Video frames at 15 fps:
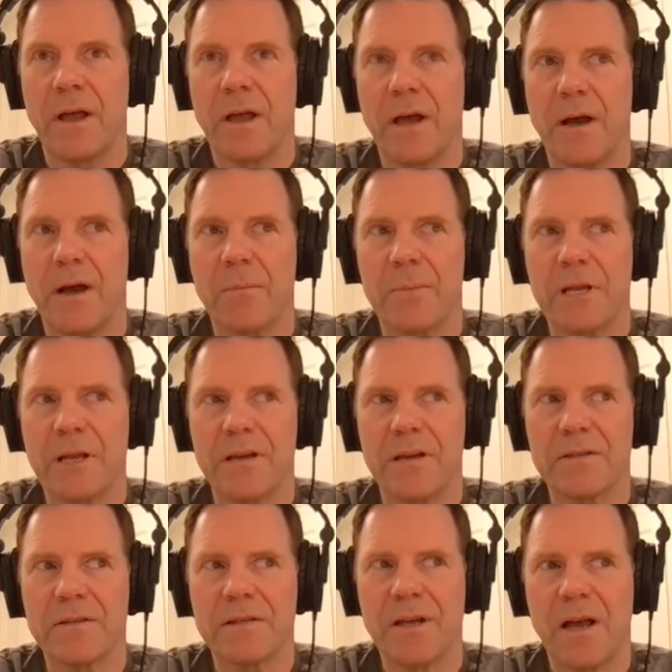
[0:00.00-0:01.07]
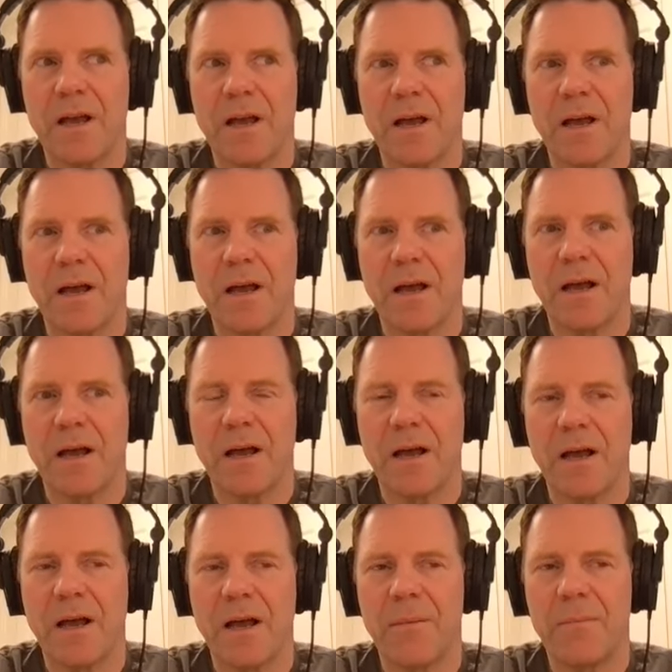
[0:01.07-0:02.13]
um, because
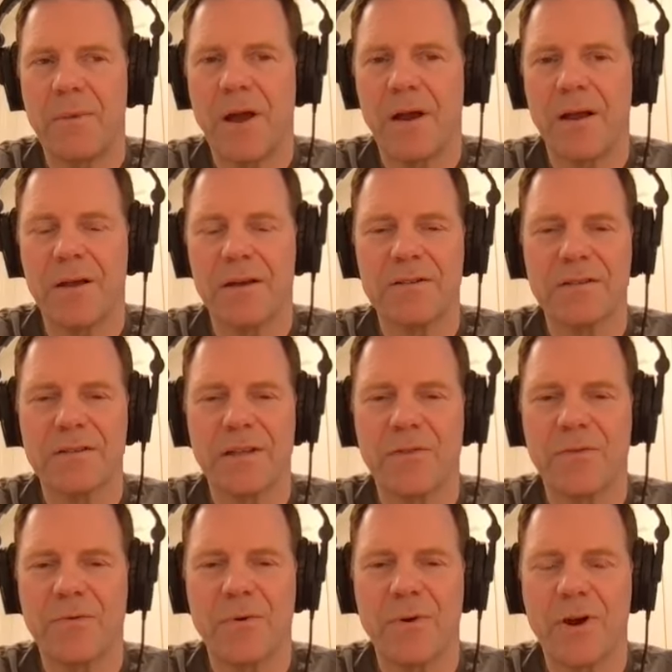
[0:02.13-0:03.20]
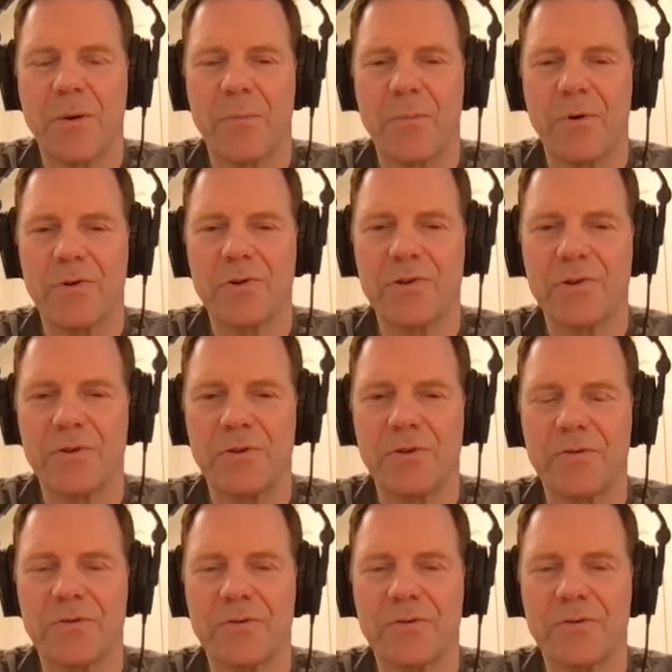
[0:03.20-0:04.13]
I'm not going to sit through a commercial,